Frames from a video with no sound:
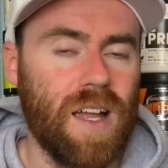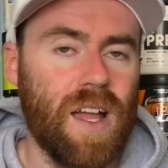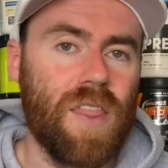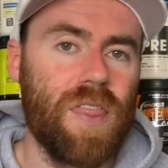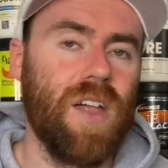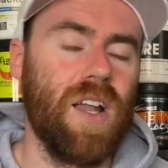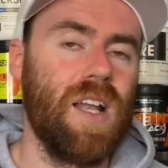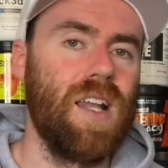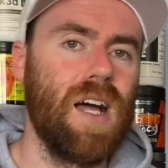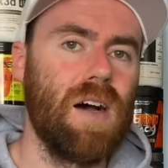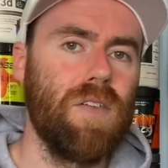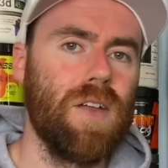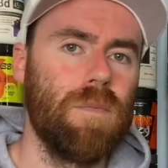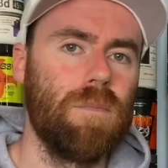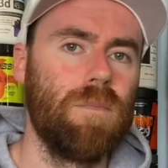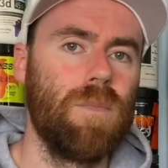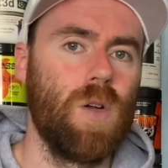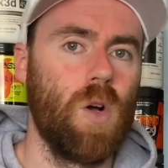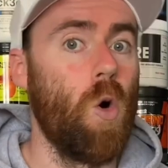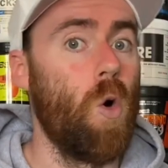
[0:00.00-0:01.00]
The love it
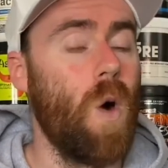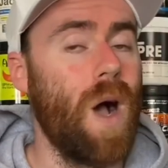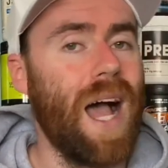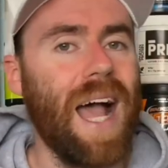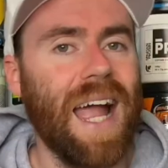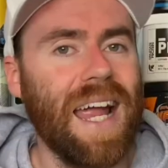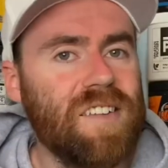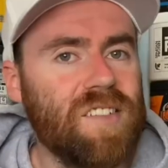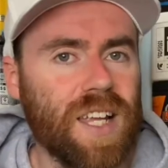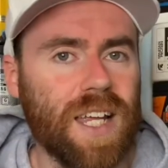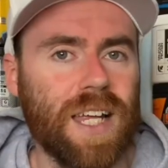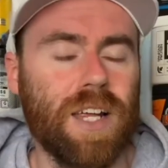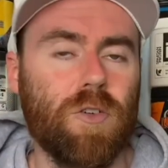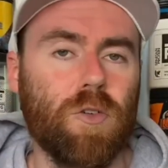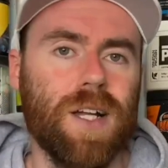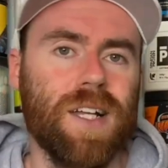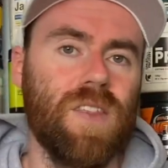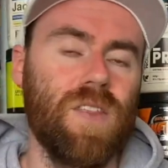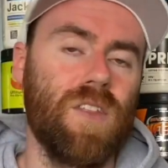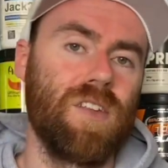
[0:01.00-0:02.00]
or hate it
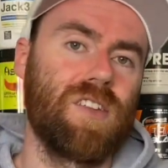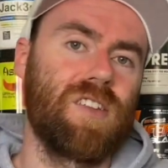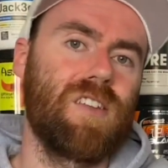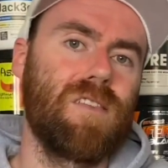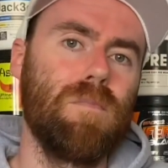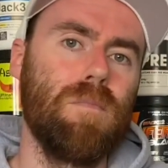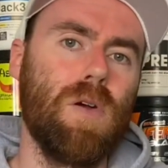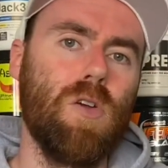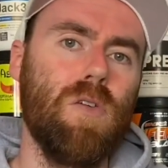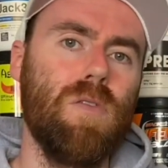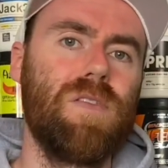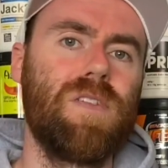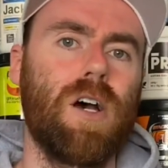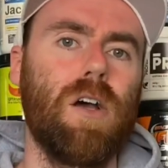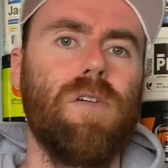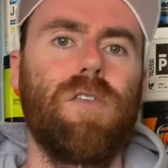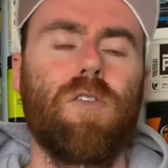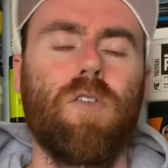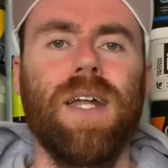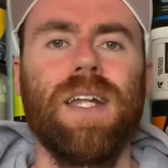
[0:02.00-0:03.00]
ingredient that smooths
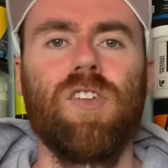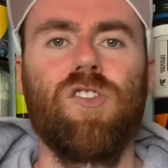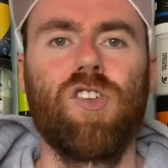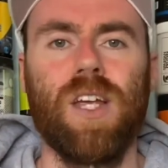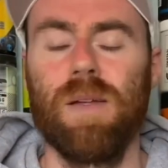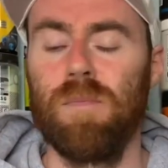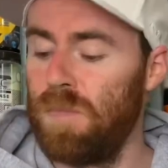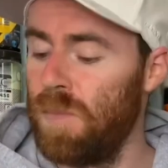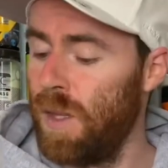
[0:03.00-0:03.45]
over energy.